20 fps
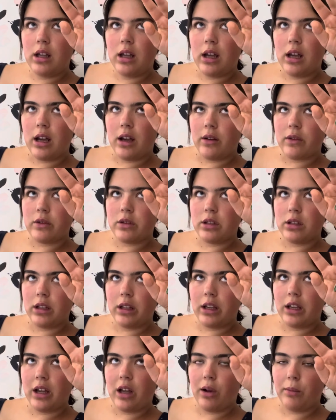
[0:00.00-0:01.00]
have to
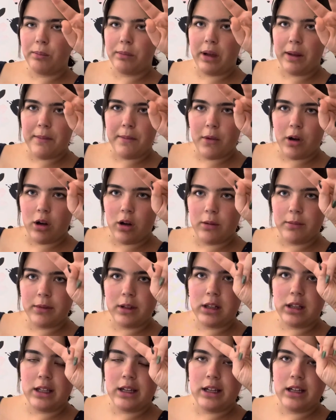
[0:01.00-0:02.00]
like help my mom
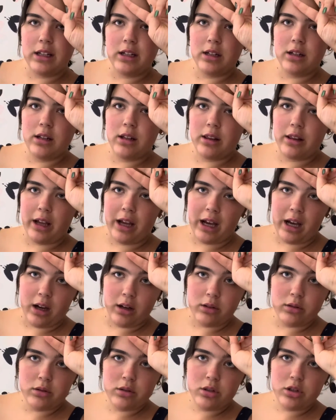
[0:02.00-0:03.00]
clean the
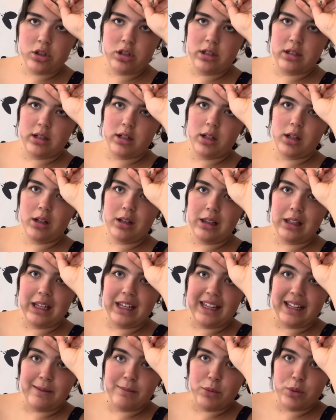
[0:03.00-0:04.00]
house. She's in a
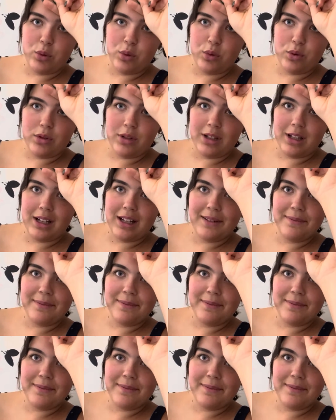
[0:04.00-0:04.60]
cleaning mood today,